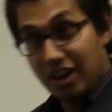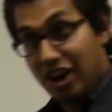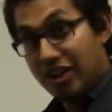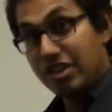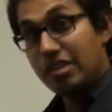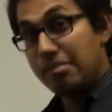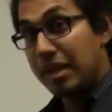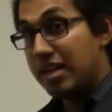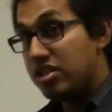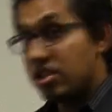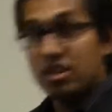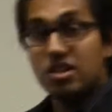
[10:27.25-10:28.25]
on the
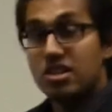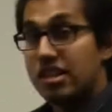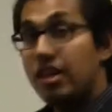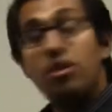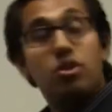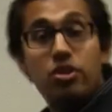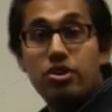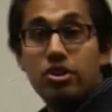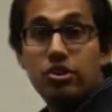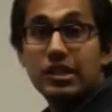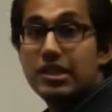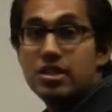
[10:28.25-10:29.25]
page and it's there, or
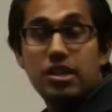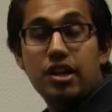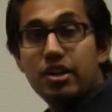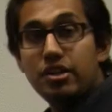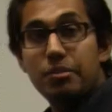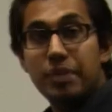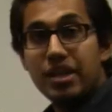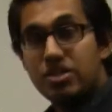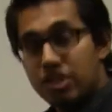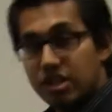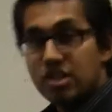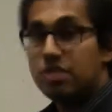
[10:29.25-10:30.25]
no, it's not on the
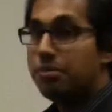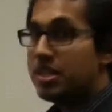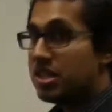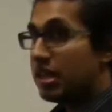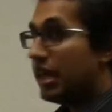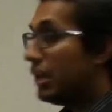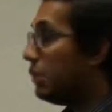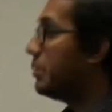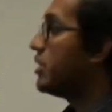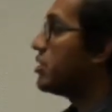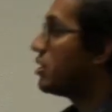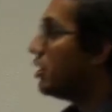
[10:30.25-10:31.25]
page and it's a missing
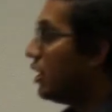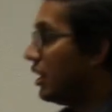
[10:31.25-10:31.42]
element.